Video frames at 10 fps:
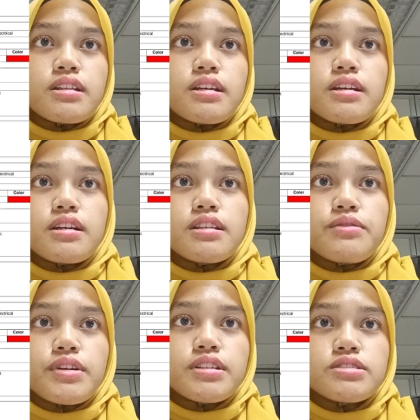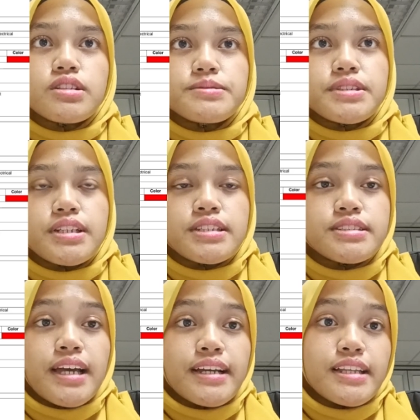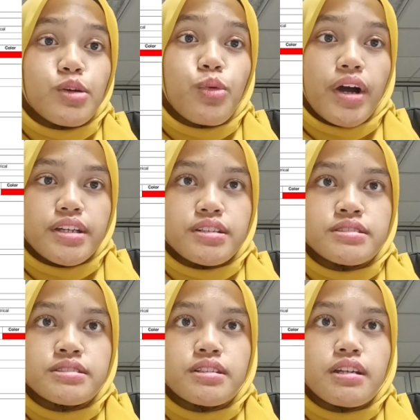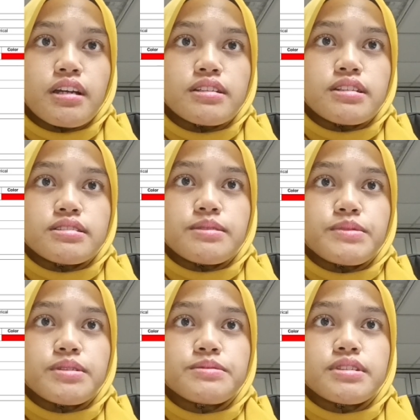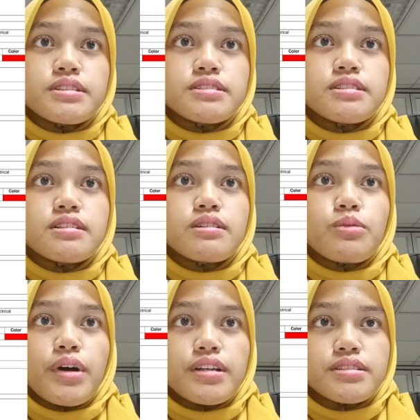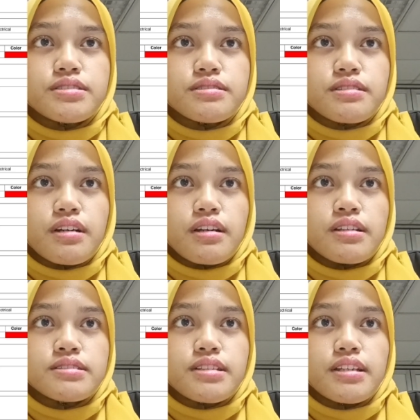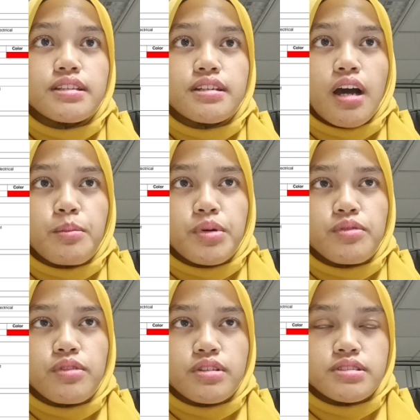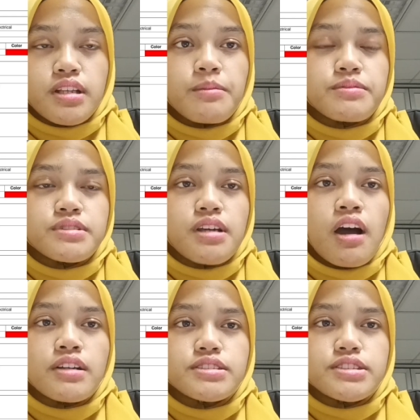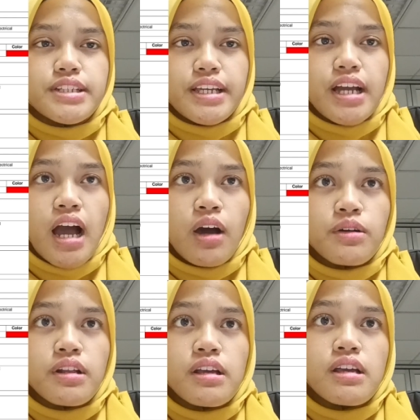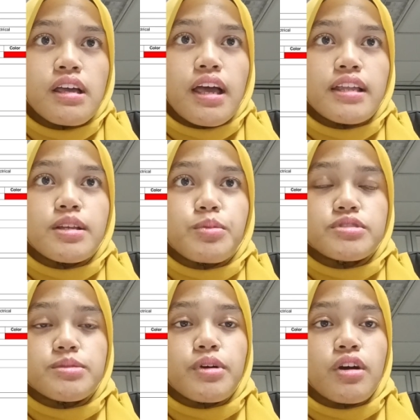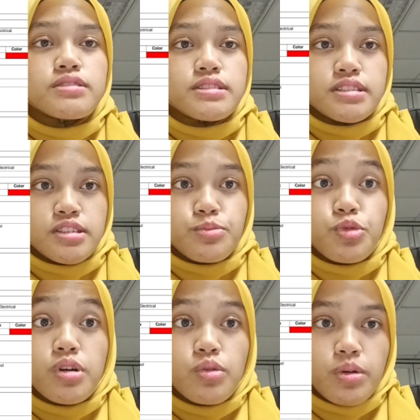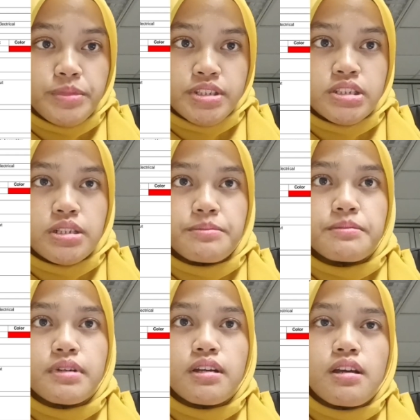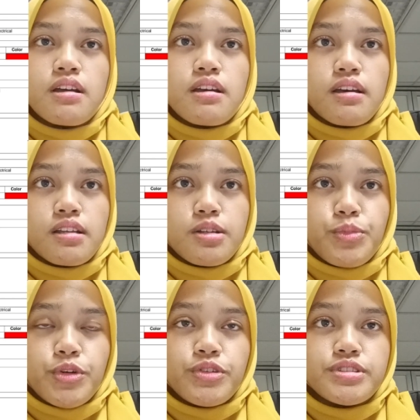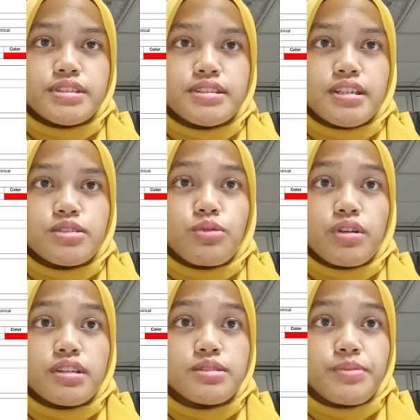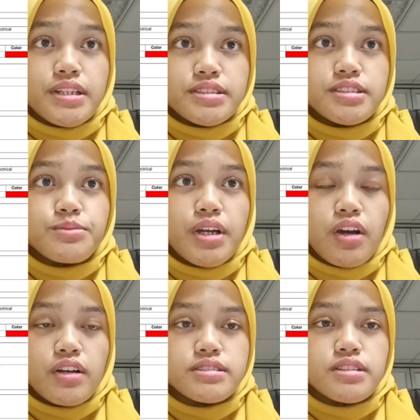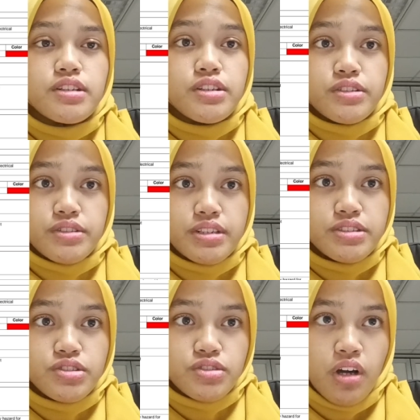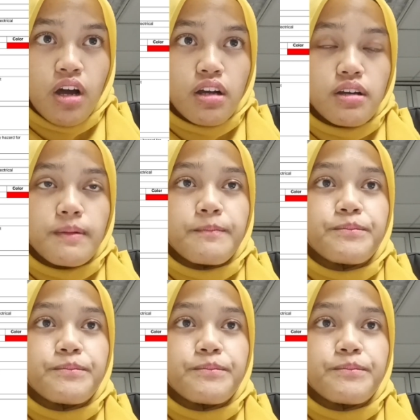The defect description is dangling wires. The symptoms is the wires inside the upper floor slabs are sticking out, and the possible causes is poor workmanship. And the prognosis is water splashes might cause a current shock,